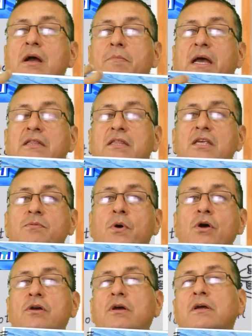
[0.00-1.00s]
you can buy this
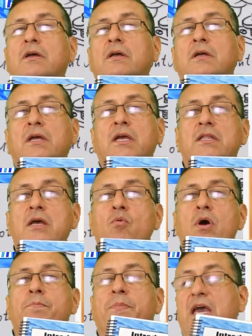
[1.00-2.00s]
book in the
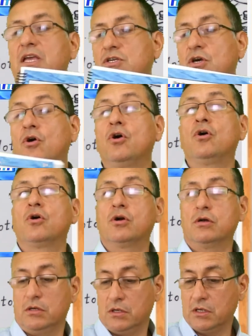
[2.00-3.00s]
web page
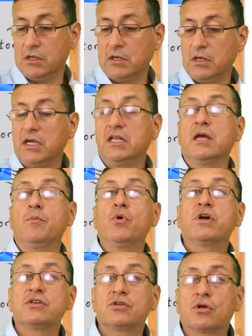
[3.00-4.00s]
or in the
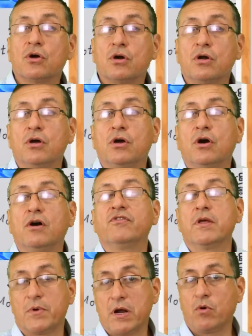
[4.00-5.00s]
bookstore
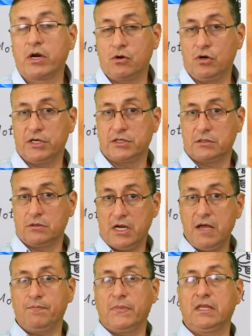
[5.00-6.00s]
of the Broward College,
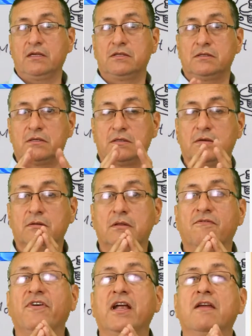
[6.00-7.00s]
right? This is
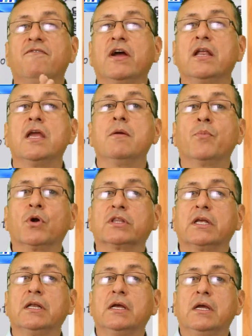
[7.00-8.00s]
very, very
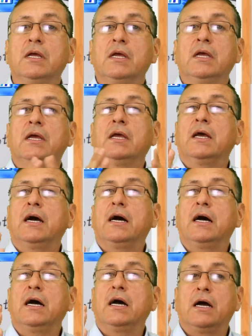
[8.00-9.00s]
important.
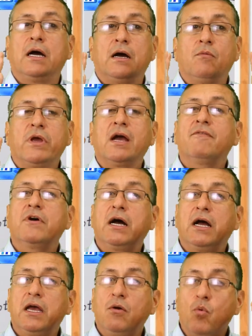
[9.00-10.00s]
Uh, we have
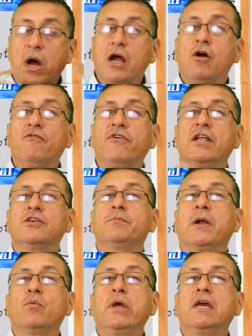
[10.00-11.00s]
a one conference
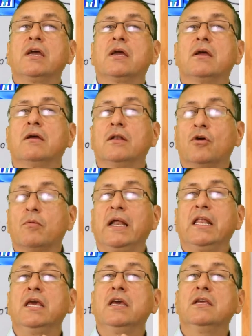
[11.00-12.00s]
per week,
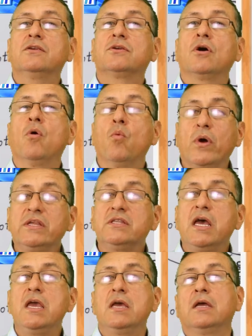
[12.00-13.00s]
normally is on
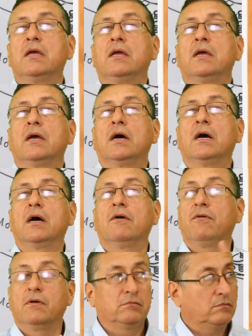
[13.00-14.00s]
Wednesday. Uh,